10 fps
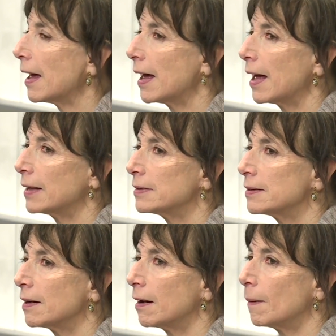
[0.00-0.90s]

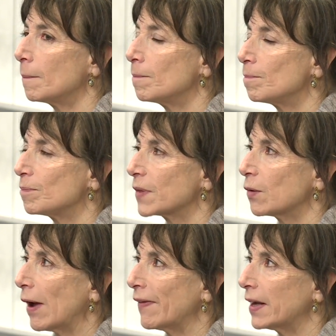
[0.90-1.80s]
And around
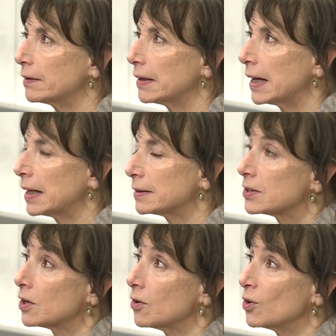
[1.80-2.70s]
that. And
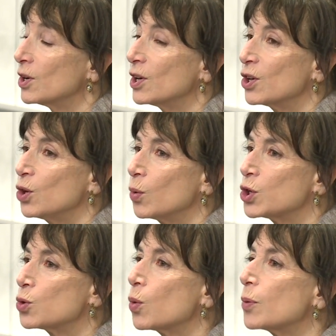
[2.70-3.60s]
so you
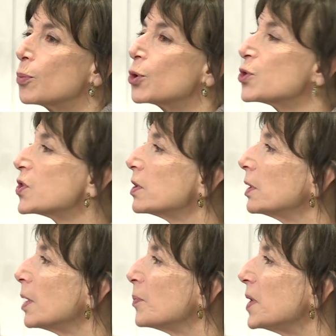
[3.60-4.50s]
wonder what
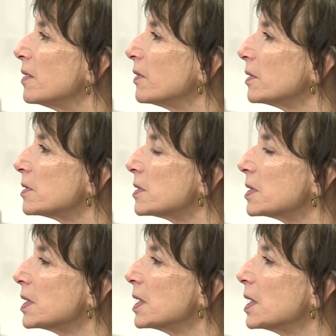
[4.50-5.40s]
personal upheavals
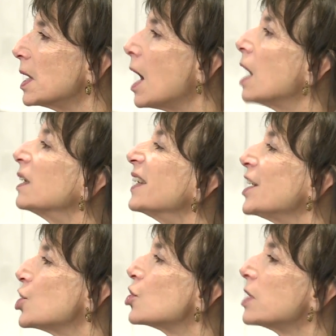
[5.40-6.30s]

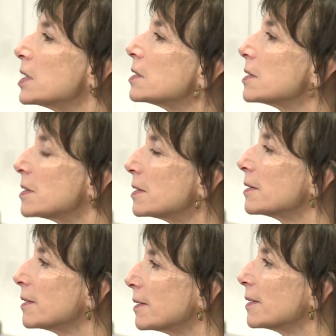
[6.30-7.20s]
unleashed this,
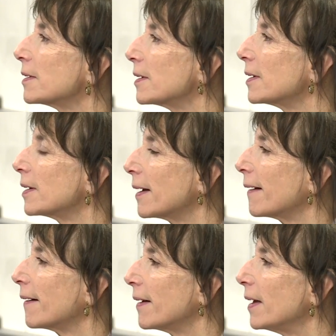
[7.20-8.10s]

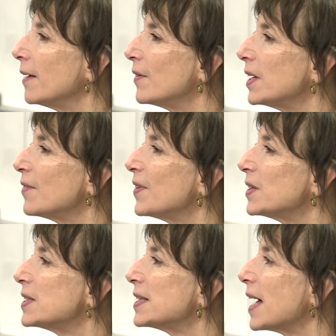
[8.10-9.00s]
even if
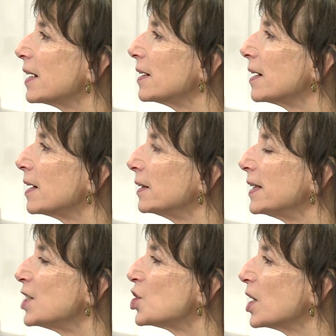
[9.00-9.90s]
it's not
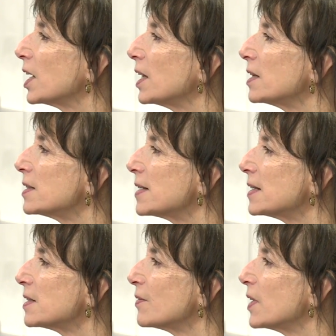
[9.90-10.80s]
unleashing in the
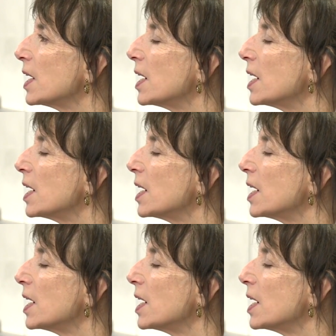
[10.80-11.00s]
sense of